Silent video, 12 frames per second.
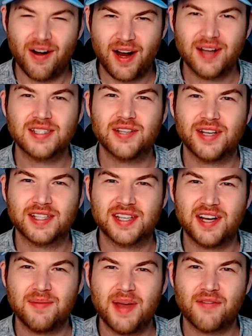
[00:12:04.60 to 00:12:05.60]
right, until next
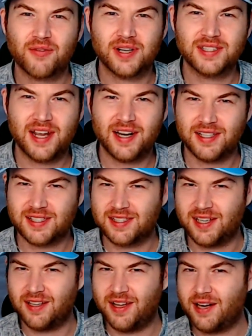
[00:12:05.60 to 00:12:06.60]
time, have a great day, and I'll see
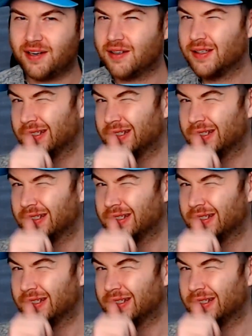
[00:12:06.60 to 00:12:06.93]
you later.